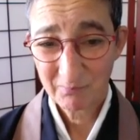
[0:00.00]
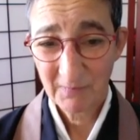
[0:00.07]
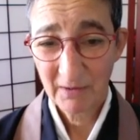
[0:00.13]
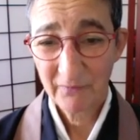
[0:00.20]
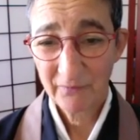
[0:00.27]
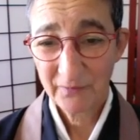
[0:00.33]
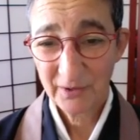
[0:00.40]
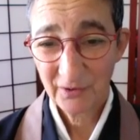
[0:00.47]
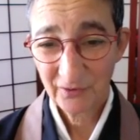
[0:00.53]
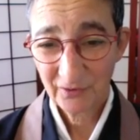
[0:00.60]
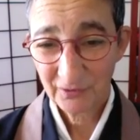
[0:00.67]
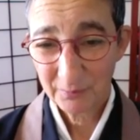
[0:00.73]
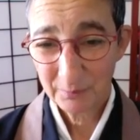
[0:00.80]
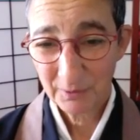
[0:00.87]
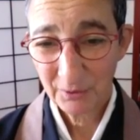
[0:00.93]
A feast
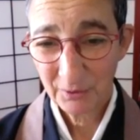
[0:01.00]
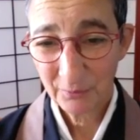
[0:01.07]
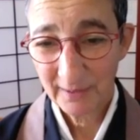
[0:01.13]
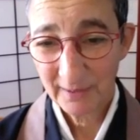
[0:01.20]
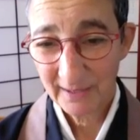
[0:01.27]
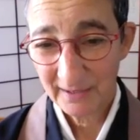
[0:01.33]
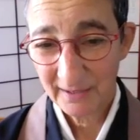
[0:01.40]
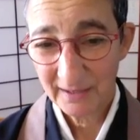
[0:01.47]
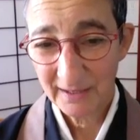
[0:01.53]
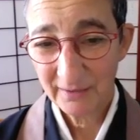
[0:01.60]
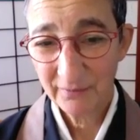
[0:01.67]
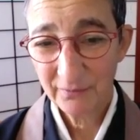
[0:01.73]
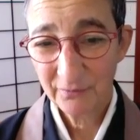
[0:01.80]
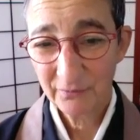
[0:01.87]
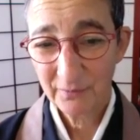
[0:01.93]
can be created
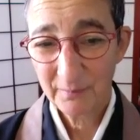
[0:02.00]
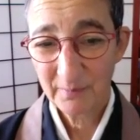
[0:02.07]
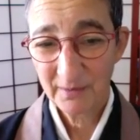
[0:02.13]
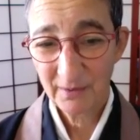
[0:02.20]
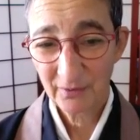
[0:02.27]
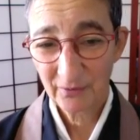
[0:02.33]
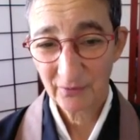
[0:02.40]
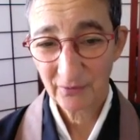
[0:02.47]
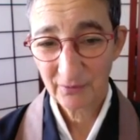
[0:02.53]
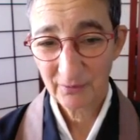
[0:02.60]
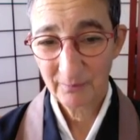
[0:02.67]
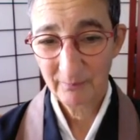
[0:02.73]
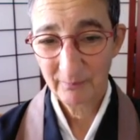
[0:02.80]
even from this.